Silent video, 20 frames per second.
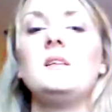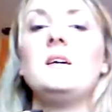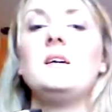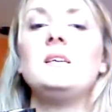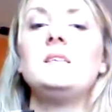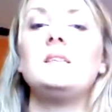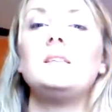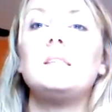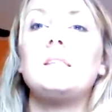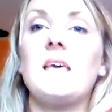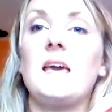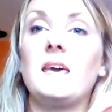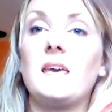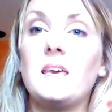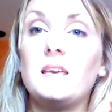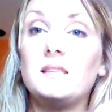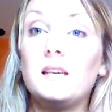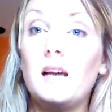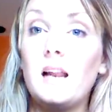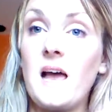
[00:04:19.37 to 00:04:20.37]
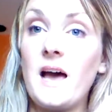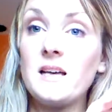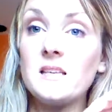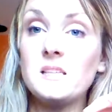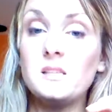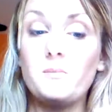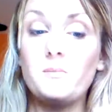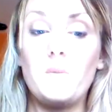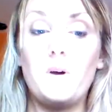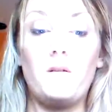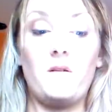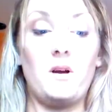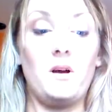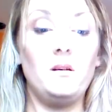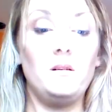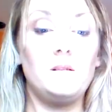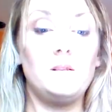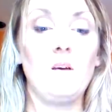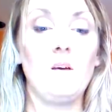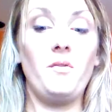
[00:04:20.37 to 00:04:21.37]
a nice thick, it's a glass
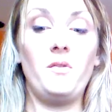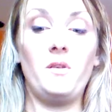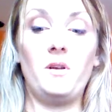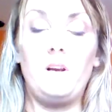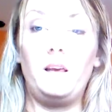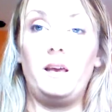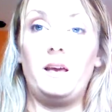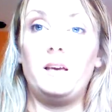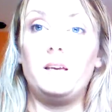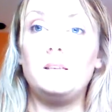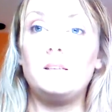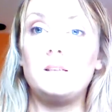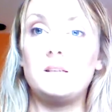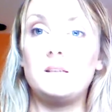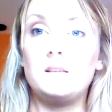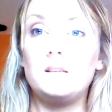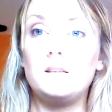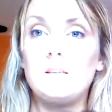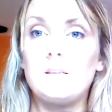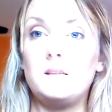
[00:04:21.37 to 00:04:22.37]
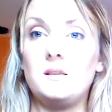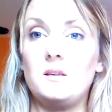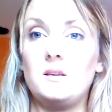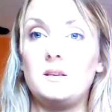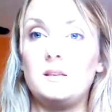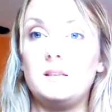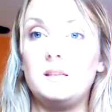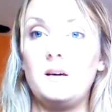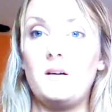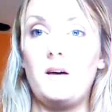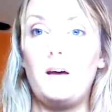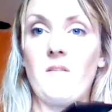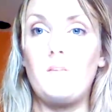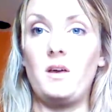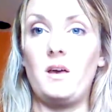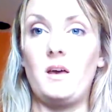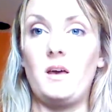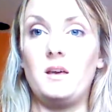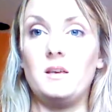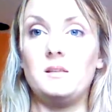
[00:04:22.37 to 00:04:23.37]
mirror, definitely is, because it's, you can see how heavy
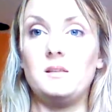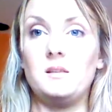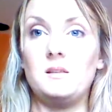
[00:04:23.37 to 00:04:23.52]
it is.